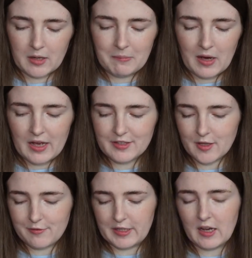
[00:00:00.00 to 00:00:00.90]
by
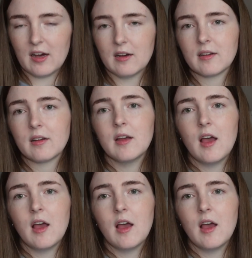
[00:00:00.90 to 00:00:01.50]
Sophie Lark.